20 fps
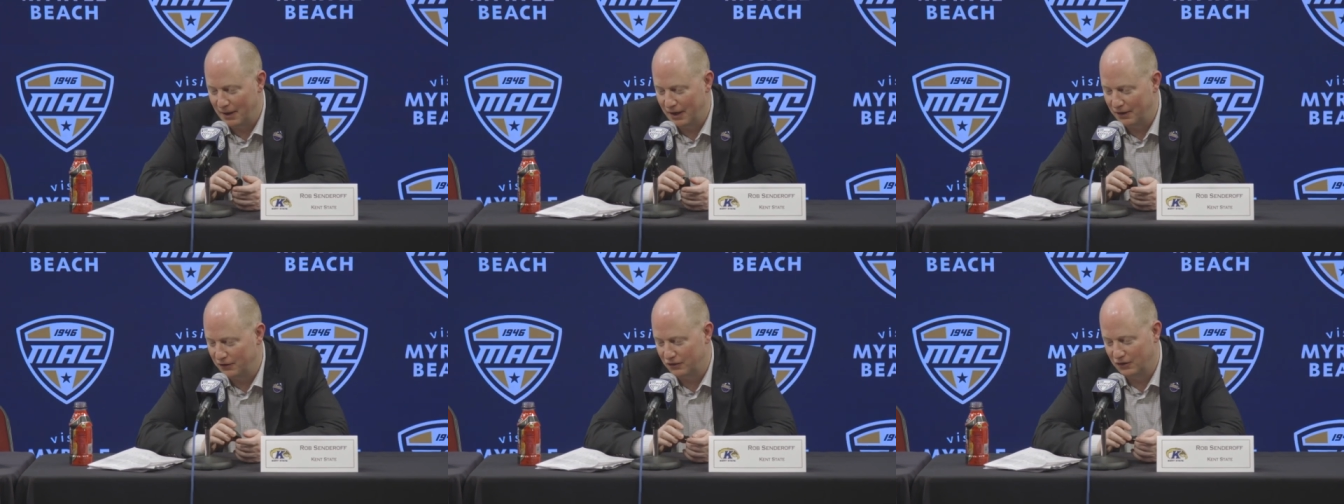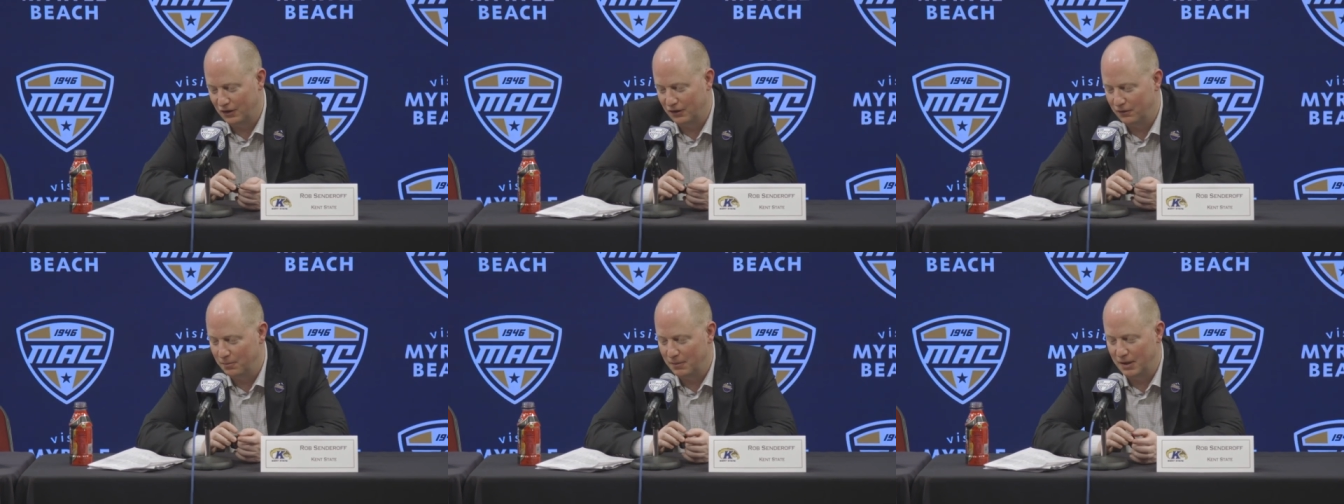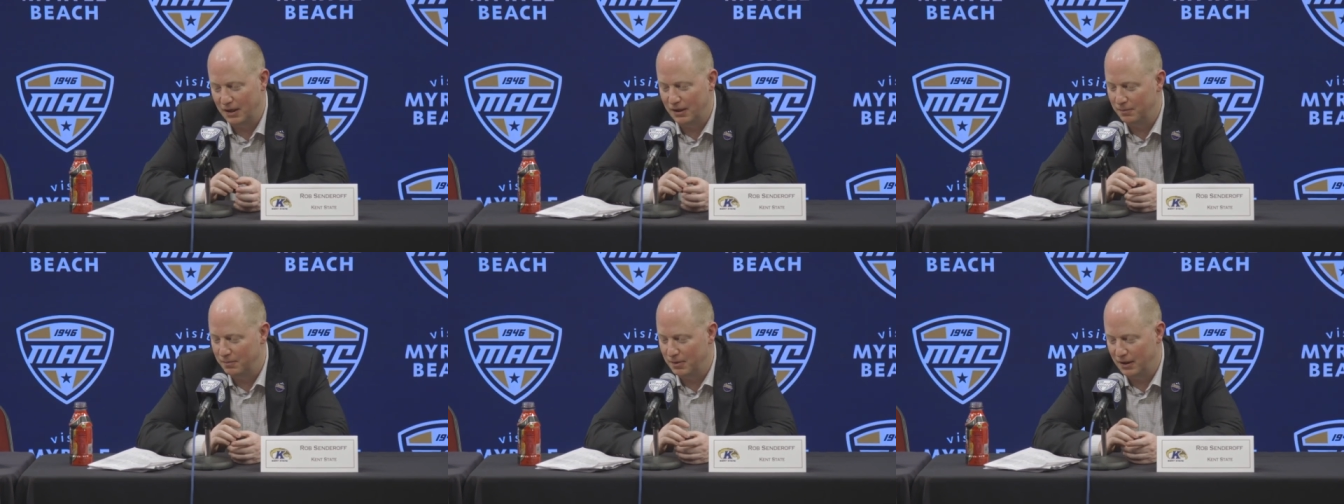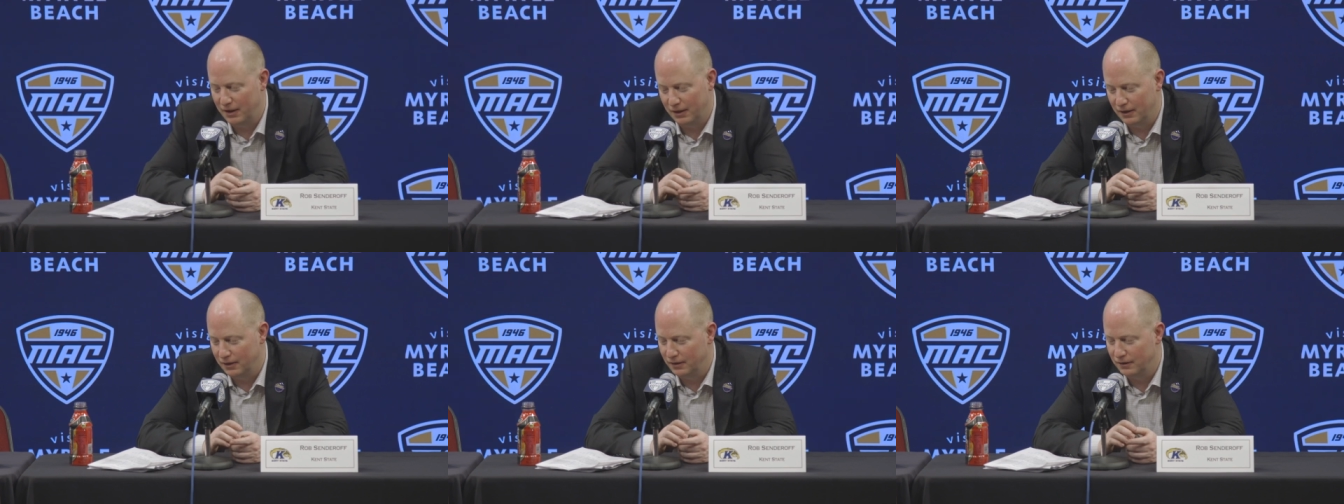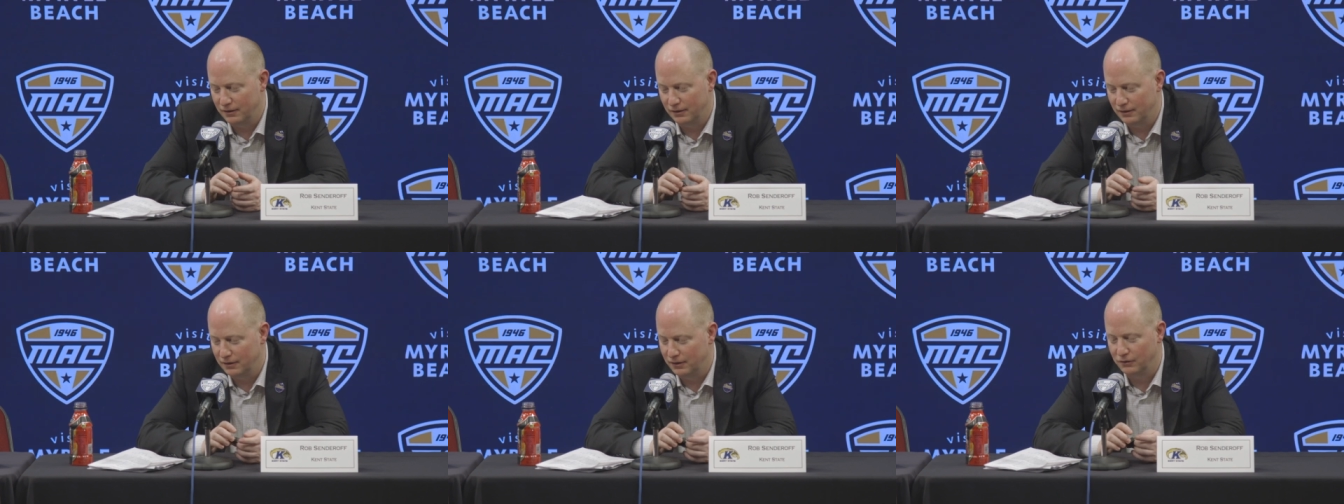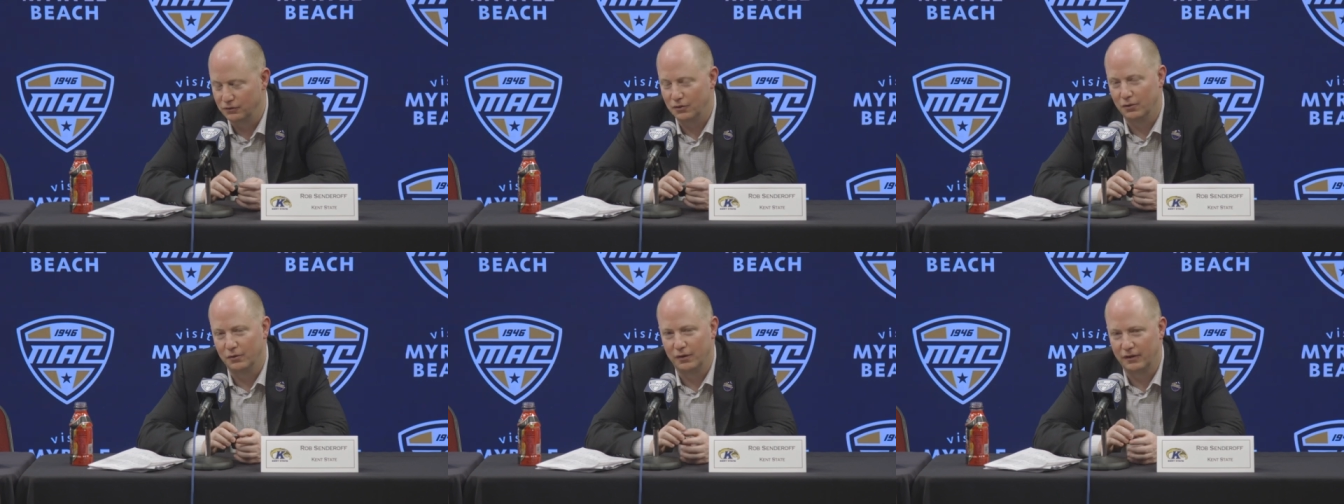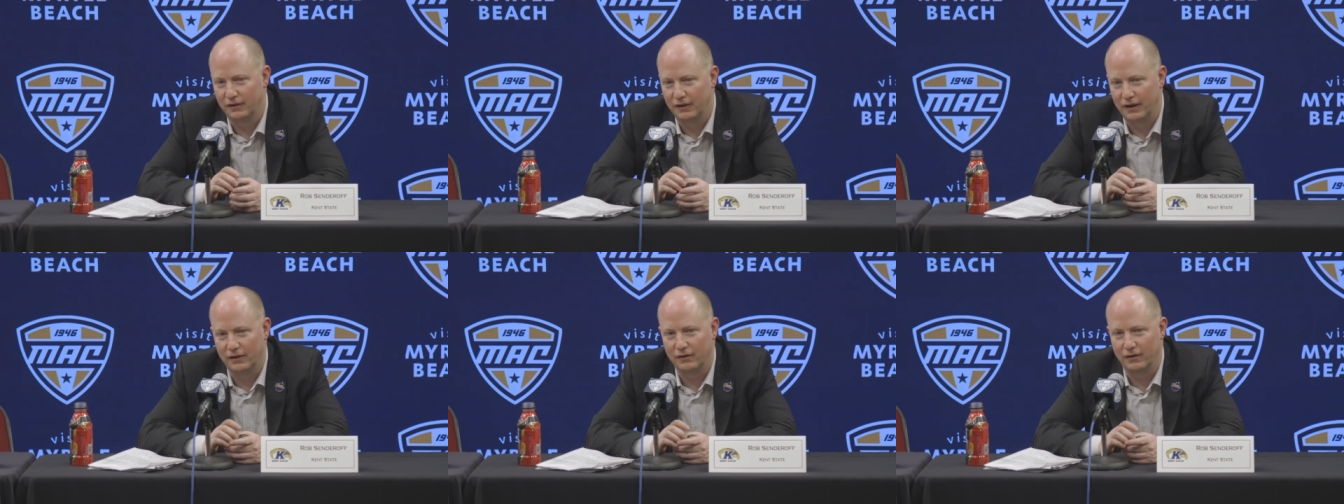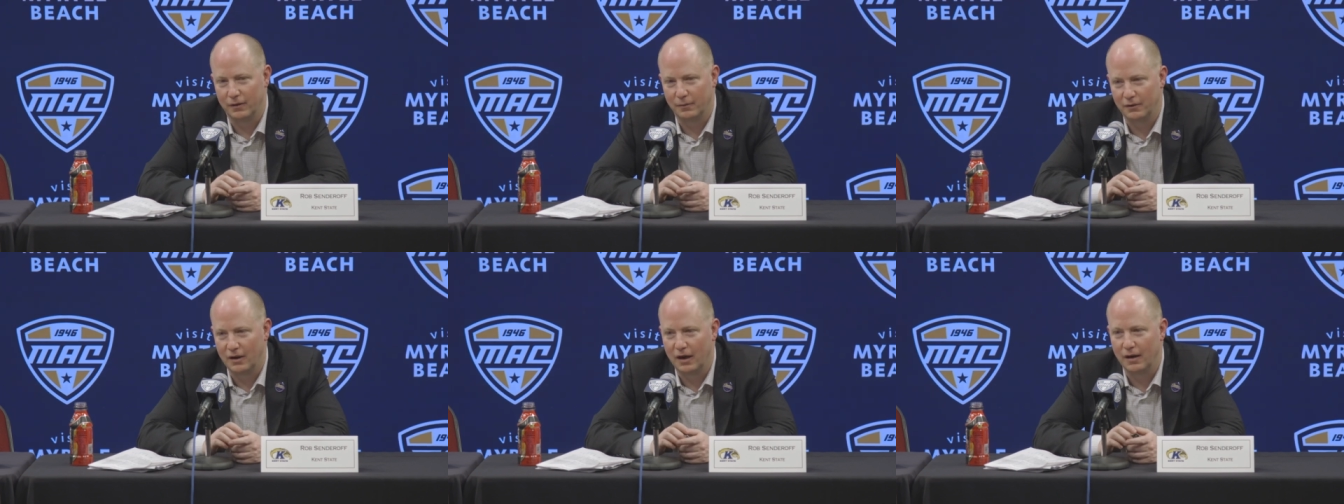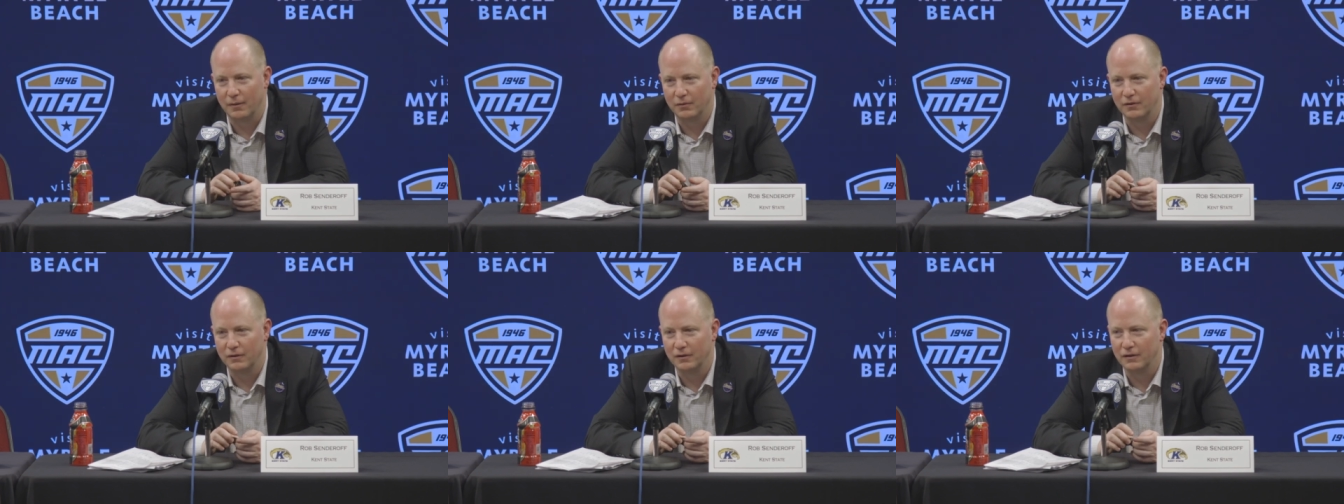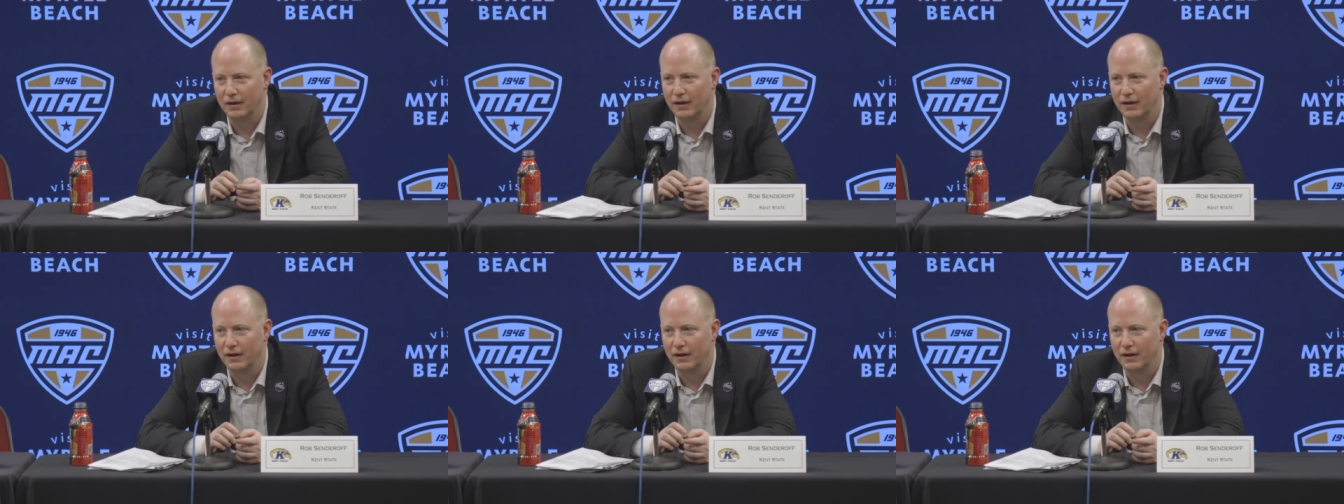That's just me being a lunatic sometimes.